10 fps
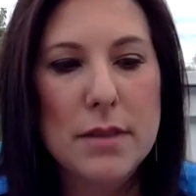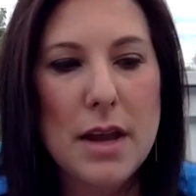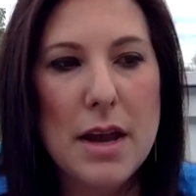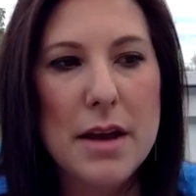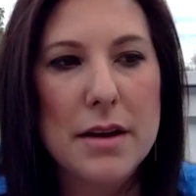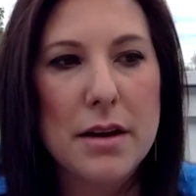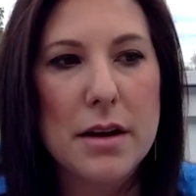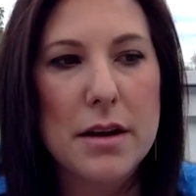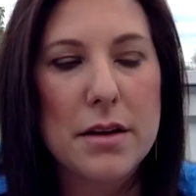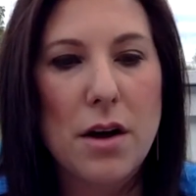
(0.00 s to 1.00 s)
and
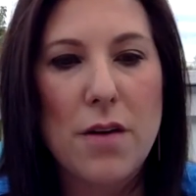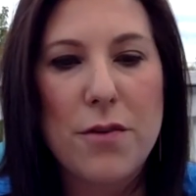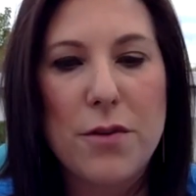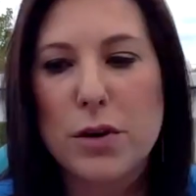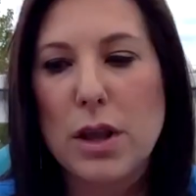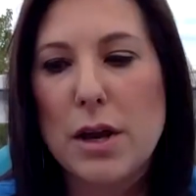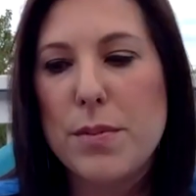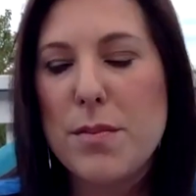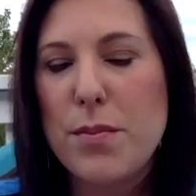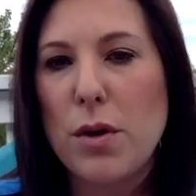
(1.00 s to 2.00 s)
and awful for a lot of
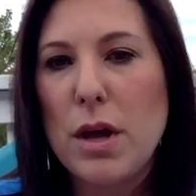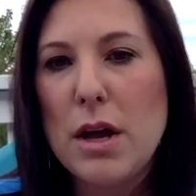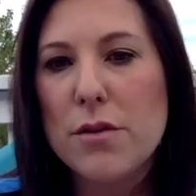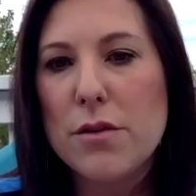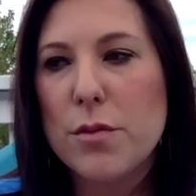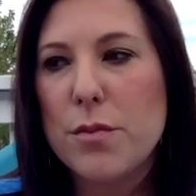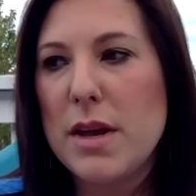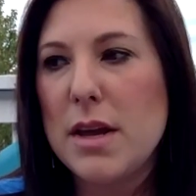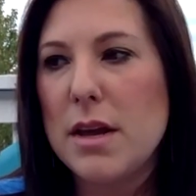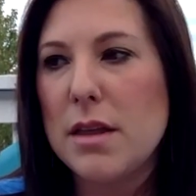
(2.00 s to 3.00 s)
people for
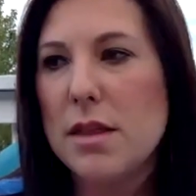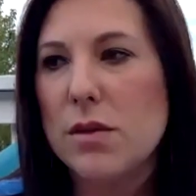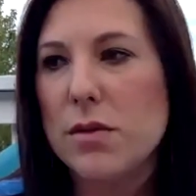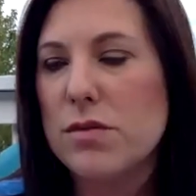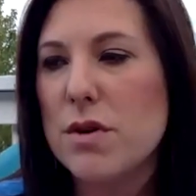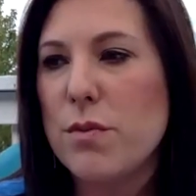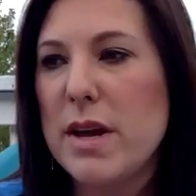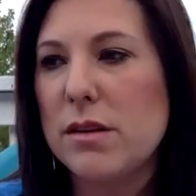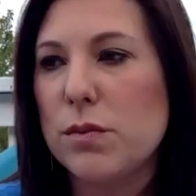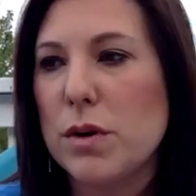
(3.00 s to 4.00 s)
me those three
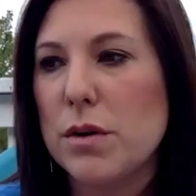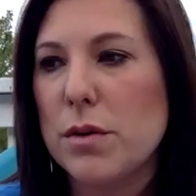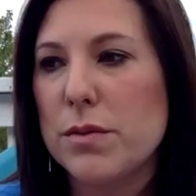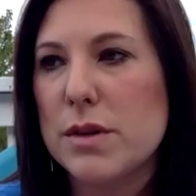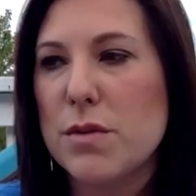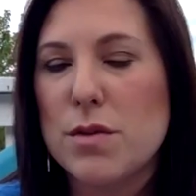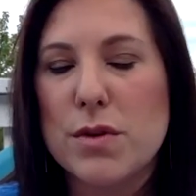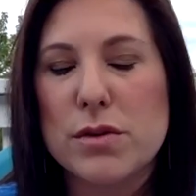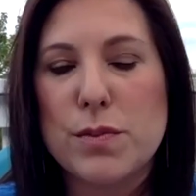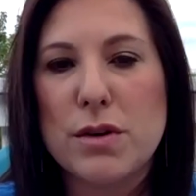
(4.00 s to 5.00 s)
weeks were some of the
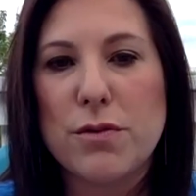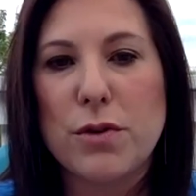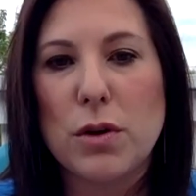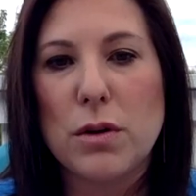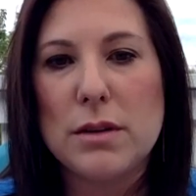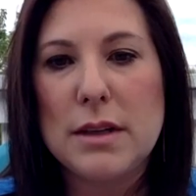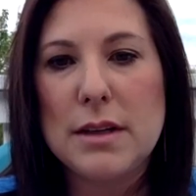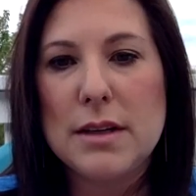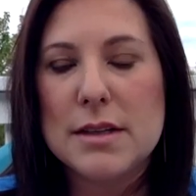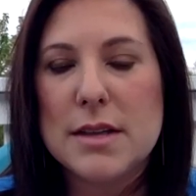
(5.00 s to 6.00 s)
most beautiful
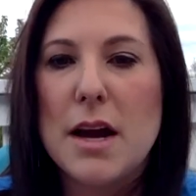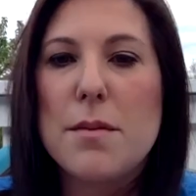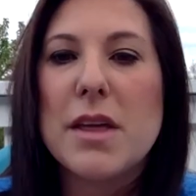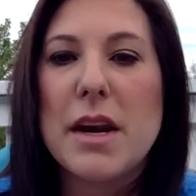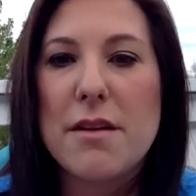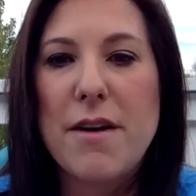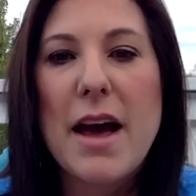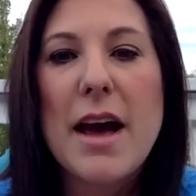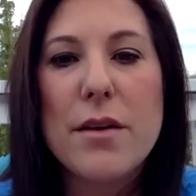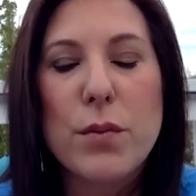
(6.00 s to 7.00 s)
time that i've
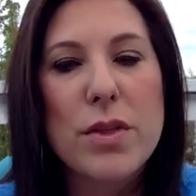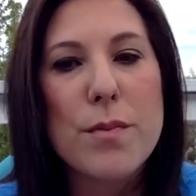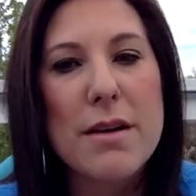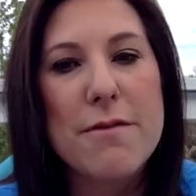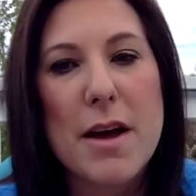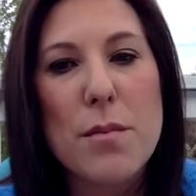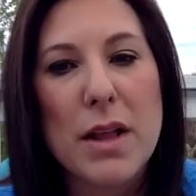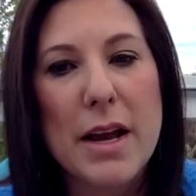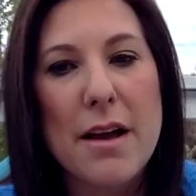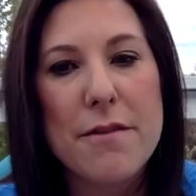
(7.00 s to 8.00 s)
had with my
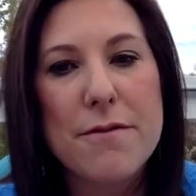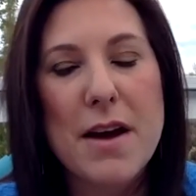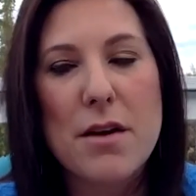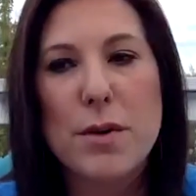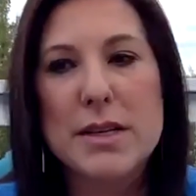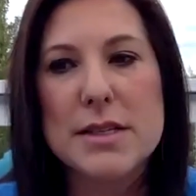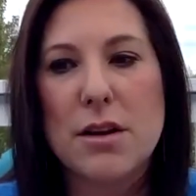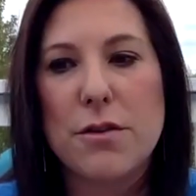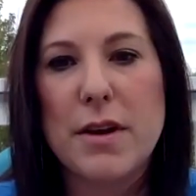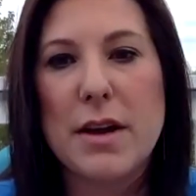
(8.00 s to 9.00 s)
family i found
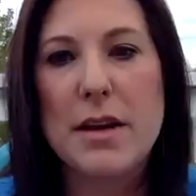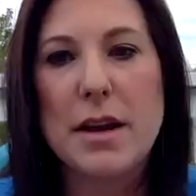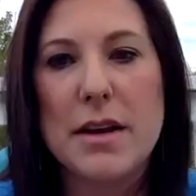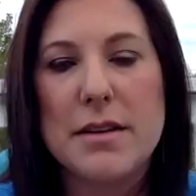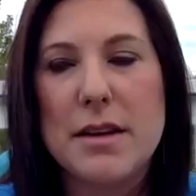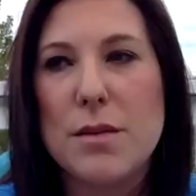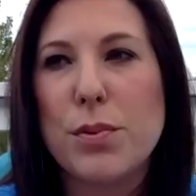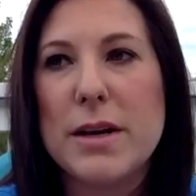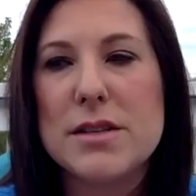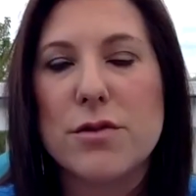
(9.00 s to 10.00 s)
myself in a deep
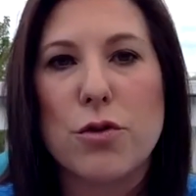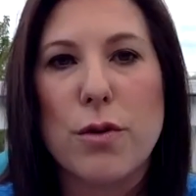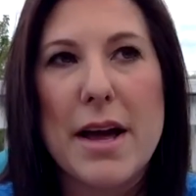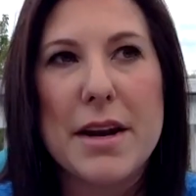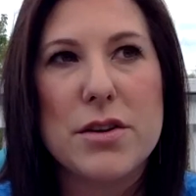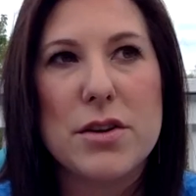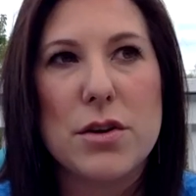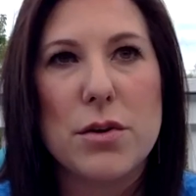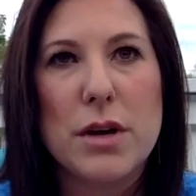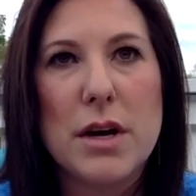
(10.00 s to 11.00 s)
place of
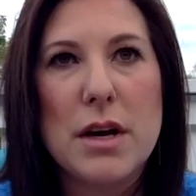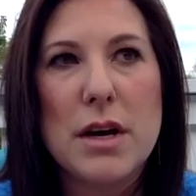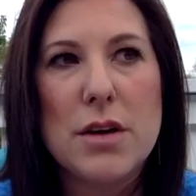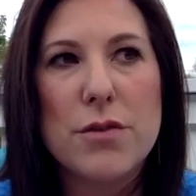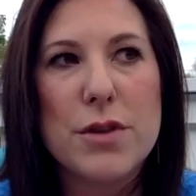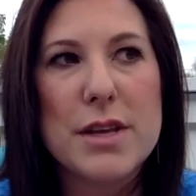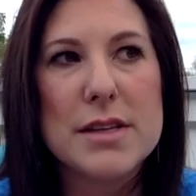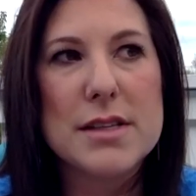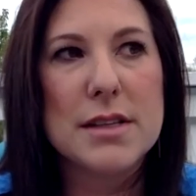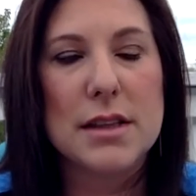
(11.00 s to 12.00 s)
gratitude for
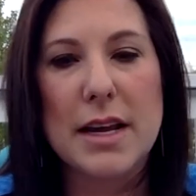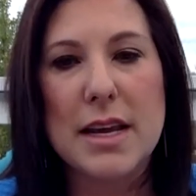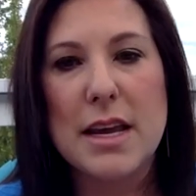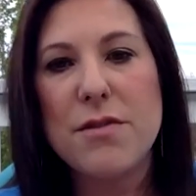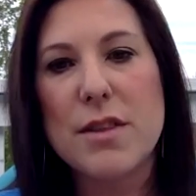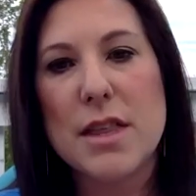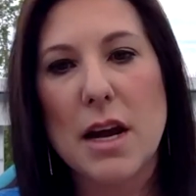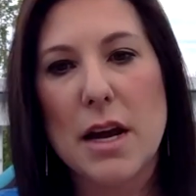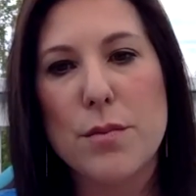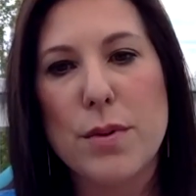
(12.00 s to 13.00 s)
this like gift that
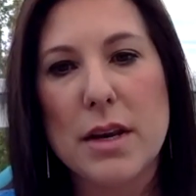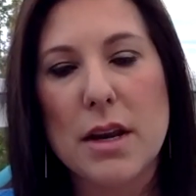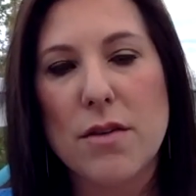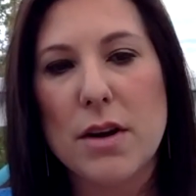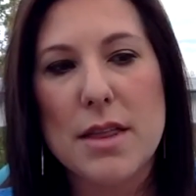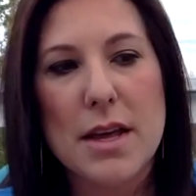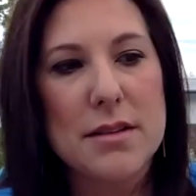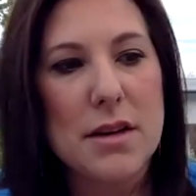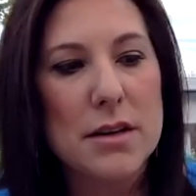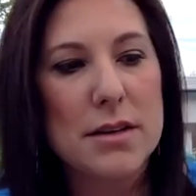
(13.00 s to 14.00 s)
i had been given and
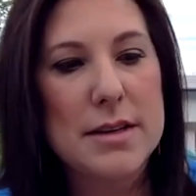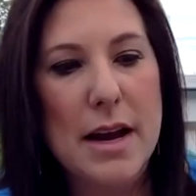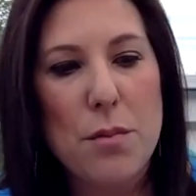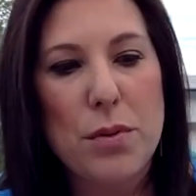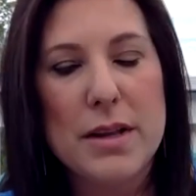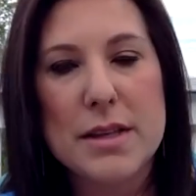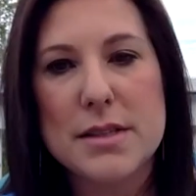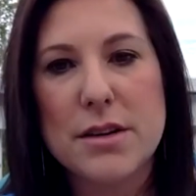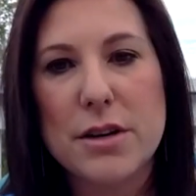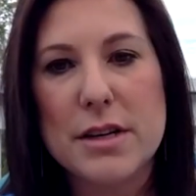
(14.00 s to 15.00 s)
that's not to downplay the
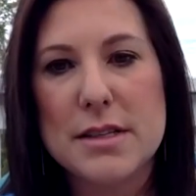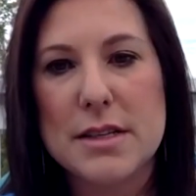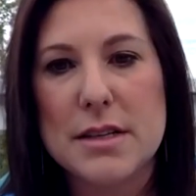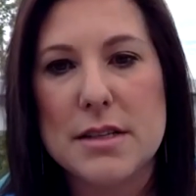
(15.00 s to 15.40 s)
seriousness